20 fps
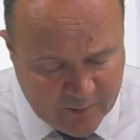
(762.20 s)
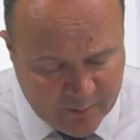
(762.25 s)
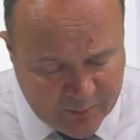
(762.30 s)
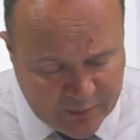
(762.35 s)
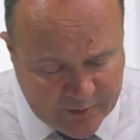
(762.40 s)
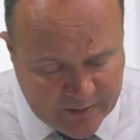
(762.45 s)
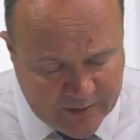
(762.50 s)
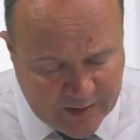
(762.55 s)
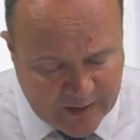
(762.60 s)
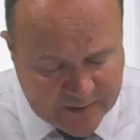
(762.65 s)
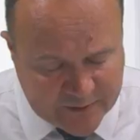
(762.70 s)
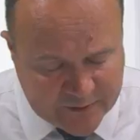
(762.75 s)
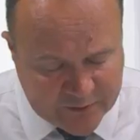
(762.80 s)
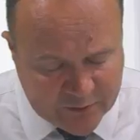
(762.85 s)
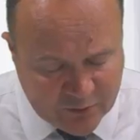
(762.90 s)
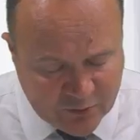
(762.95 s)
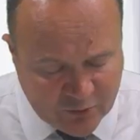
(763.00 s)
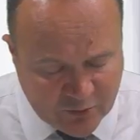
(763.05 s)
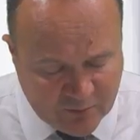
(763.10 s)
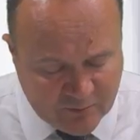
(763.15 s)
plus
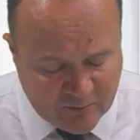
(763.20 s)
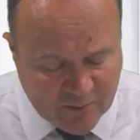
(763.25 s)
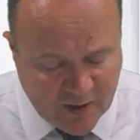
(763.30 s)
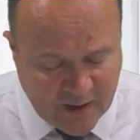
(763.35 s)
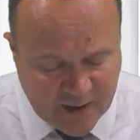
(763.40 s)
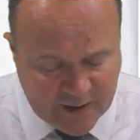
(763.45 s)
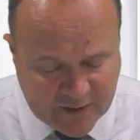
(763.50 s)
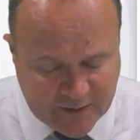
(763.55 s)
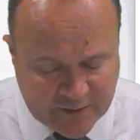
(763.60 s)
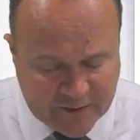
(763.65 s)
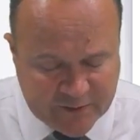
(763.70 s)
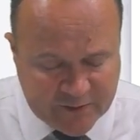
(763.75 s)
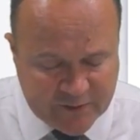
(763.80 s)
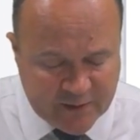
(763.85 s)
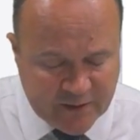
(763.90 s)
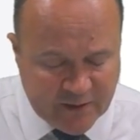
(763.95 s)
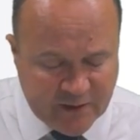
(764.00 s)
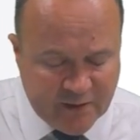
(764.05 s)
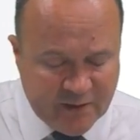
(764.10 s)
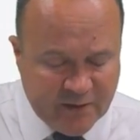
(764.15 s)
or
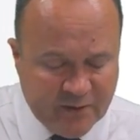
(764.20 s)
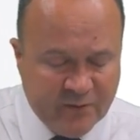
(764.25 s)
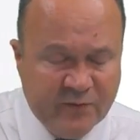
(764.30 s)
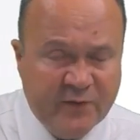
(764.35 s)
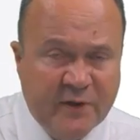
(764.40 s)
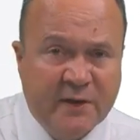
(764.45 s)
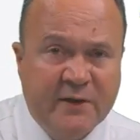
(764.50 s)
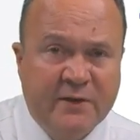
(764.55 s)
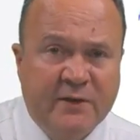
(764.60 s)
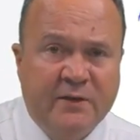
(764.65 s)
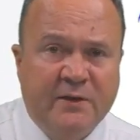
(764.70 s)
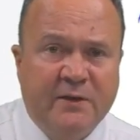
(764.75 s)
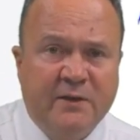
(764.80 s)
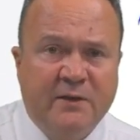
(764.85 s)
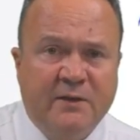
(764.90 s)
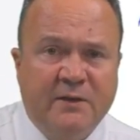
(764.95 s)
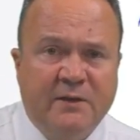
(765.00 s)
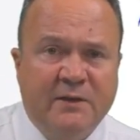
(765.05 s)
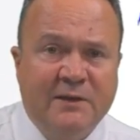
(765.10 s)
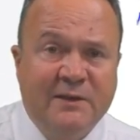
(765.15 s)
minus this
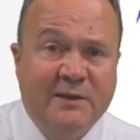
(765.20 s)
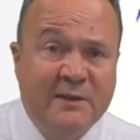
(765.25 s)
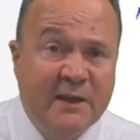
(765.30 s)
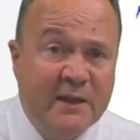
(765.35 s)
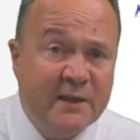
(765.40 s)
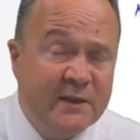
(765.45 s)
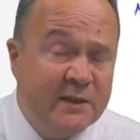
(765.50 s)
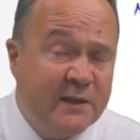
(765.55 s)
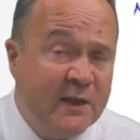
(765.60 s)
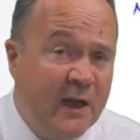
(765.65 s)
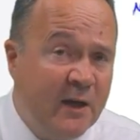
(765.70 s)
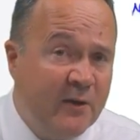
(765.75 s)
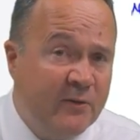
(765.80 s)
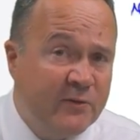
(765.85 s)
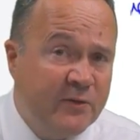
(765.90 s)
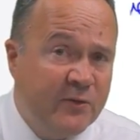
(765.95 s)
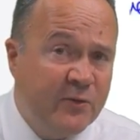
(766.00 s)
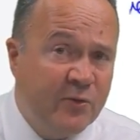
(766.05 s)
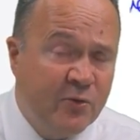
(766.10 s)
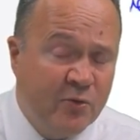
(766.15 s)

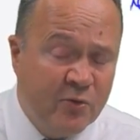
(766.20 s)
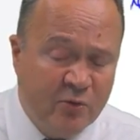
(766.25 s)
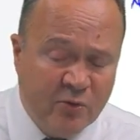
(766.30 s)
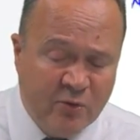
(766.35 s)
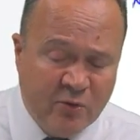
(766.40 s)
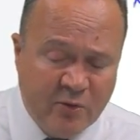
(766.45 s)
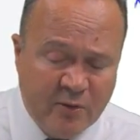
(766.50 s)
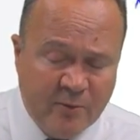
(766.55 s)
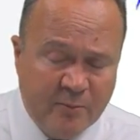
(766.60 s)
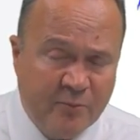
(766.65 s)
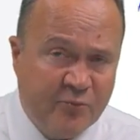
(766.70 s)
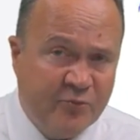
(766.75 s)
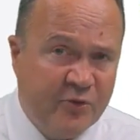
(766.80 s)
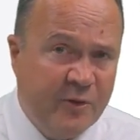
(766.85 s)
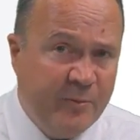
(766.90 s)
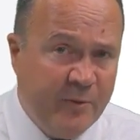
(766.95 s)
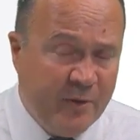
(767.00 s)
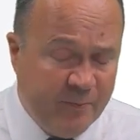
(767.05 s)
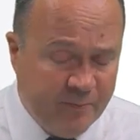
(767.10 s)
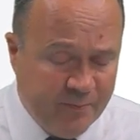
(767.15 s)
discount or
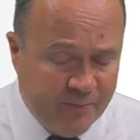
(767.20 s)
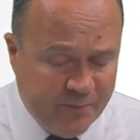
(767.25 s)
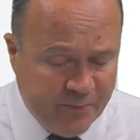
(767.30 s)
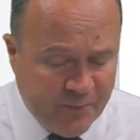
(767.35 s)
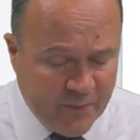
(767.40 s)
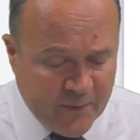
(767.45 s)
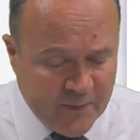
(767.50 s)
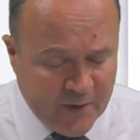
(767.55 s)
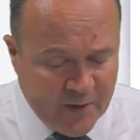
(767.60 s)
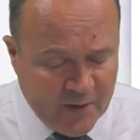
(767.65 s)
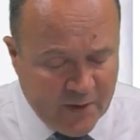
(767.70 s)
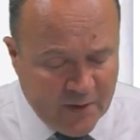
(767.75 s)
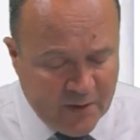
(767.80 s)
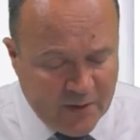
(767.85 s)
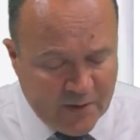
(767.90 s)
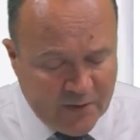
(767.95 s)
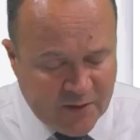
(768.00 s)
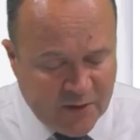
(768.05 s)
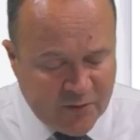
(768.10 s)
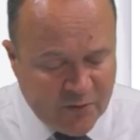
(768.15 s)
premium.
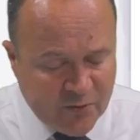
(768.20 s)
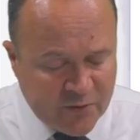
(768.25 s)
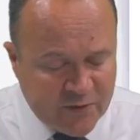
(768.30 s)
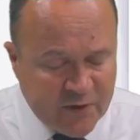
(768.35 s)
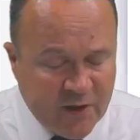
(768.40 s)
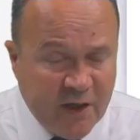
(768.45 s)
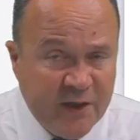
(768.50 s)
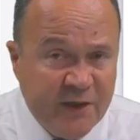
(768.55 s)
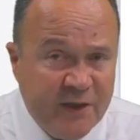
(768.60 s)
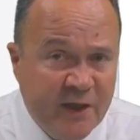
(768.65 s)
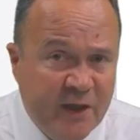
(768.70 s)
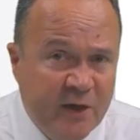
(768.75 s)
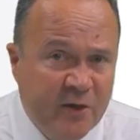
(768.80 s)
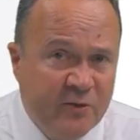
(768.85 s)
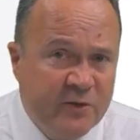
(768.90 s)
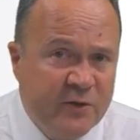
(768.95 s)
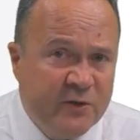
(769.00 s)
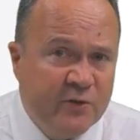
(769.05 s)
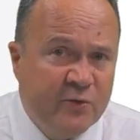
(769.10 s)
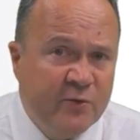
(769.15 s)
Now, of course, a
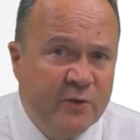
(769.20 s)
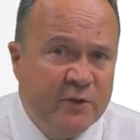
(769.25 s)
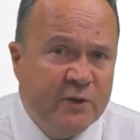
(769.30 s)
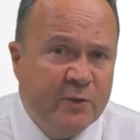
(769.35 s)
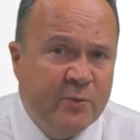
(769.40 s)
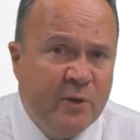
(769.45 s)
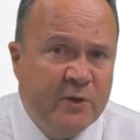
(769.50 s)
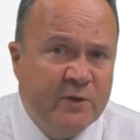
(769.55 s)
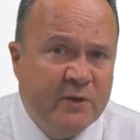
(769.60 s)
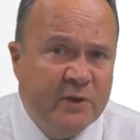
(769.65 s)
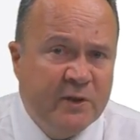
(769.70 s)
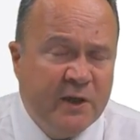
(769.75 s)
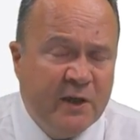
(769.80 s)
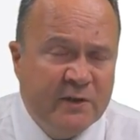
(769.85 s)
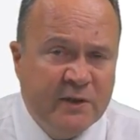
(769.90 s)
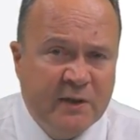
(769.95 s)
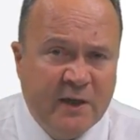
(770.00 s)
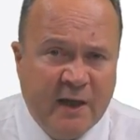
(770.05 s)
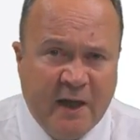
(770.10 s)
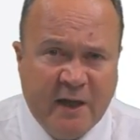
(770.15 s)
yield is always quoted
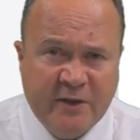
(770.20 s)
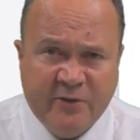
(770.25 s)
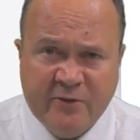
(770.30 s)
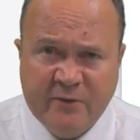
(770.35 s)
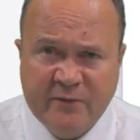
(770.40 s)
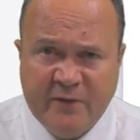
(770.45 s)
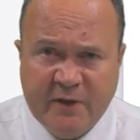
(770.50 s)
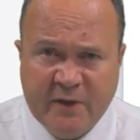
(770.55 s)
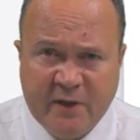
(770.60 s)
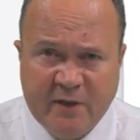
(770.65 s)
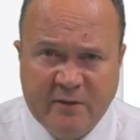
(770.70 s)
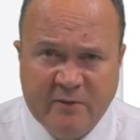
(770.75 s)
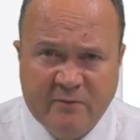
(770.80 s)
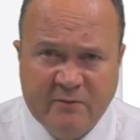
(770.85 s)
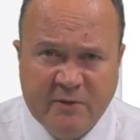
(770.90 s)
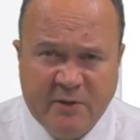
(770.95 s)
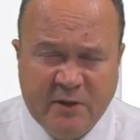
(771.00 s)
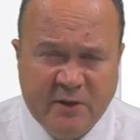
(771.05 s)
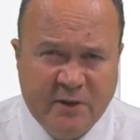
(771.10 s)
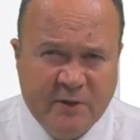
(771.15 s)
as an annual figure.
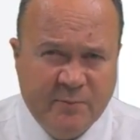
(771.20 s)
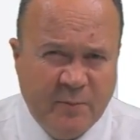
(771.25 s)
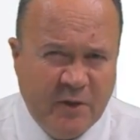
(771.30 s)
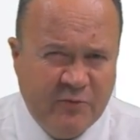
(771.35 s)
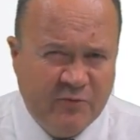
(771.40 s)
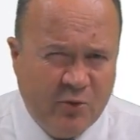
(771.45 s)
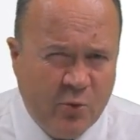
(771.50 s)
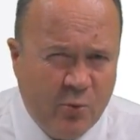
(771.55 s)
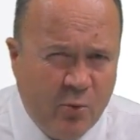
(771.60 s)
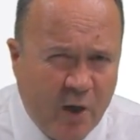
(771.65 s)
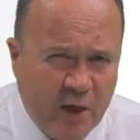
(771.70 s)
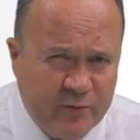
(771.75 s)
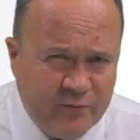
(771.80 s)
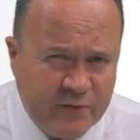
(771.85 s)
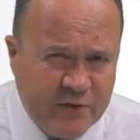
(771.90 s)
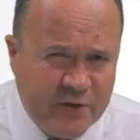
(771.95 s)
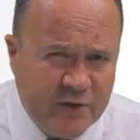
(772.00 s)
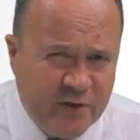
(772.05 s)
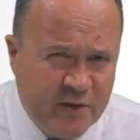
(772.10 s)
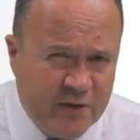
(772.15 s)
You know, it's my required
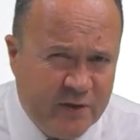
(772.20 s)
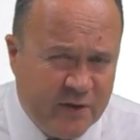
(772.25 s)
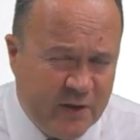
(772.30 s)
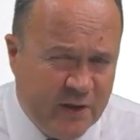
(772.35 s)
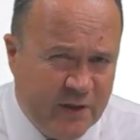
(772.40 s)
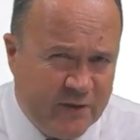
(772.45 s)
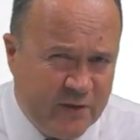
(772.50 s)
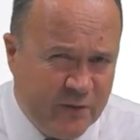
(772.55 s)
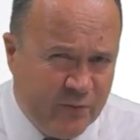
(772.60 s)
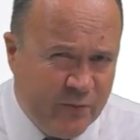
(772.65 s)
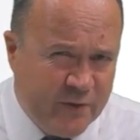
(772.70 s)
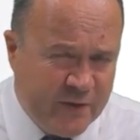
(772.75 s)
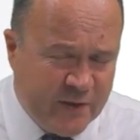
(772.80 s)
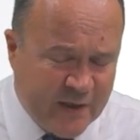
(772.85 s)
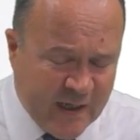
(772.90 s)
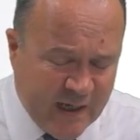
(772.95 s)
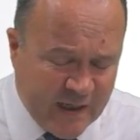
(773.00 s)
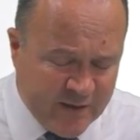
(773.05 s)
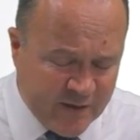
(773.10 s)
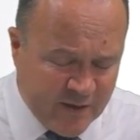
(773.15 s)
returns. It's always
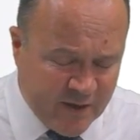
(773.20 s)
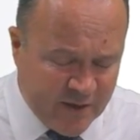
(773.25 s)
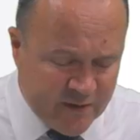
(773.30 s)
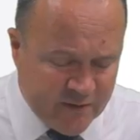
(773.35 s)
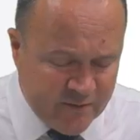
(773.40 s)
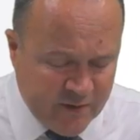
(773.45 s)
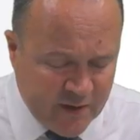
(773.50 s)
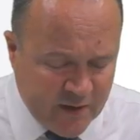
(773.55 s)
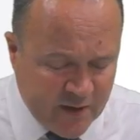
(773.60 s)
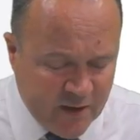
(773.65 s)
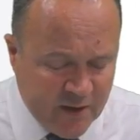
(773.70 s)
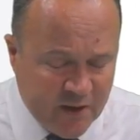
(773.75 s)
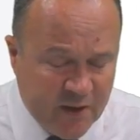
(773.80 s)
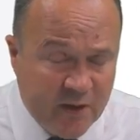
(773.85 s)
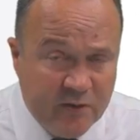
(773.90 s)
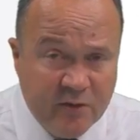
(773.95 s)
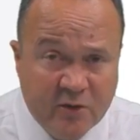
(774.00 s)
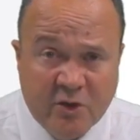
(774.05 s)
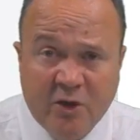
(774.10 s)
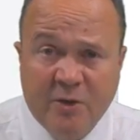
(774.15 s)
an annualized figure.
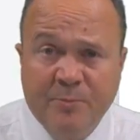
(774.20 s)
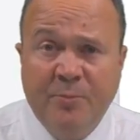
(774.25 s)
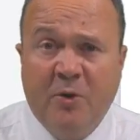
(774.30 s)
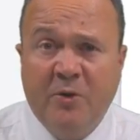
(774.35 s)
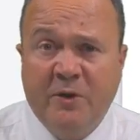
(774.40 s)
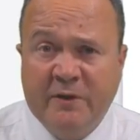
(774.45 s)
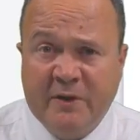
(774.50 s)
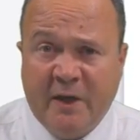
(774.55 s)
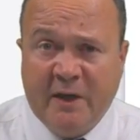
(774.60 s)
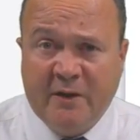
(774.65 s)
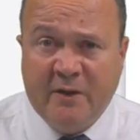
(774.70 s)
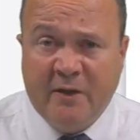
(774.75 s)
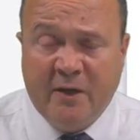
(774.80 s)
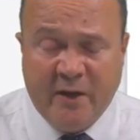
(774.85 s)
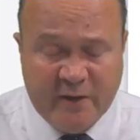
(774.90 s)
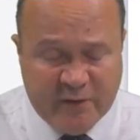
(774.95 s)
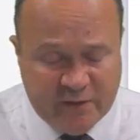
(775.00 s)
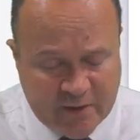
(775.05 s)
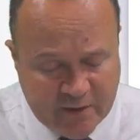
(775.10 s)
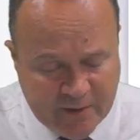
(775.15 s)
The coupon is
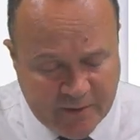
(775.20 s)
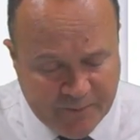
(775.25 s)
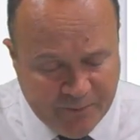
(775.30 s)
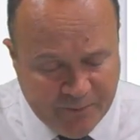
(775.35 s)
annualized.